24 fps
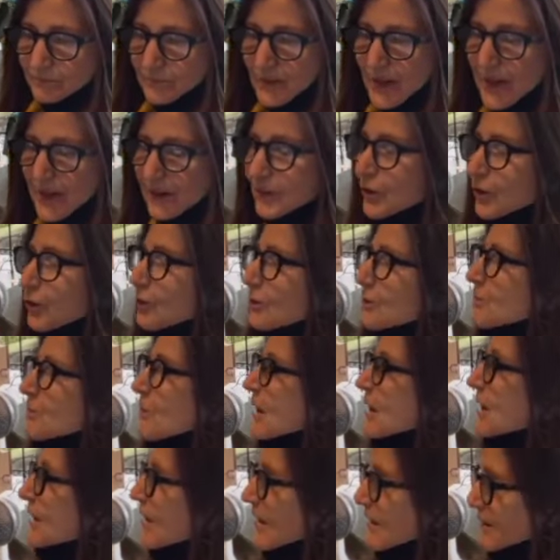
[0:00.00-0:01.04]
I turn
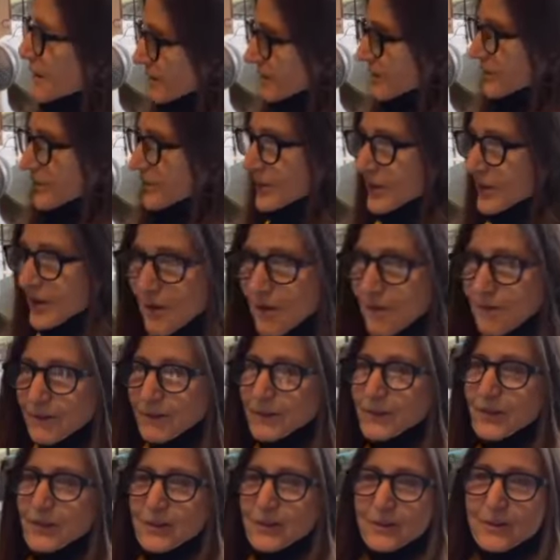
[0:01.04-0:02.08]
my life over
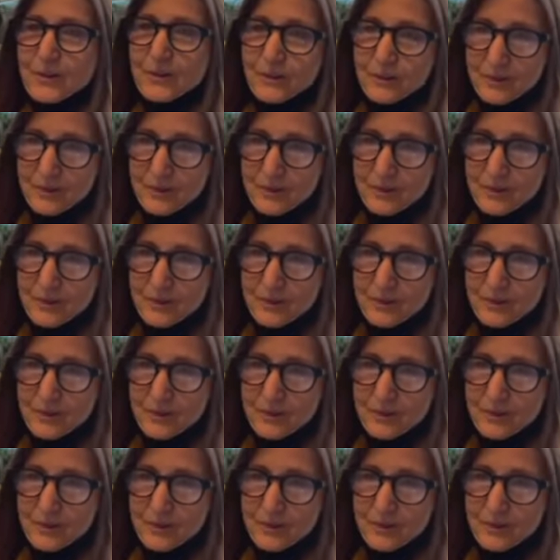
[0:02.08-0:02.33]
to you.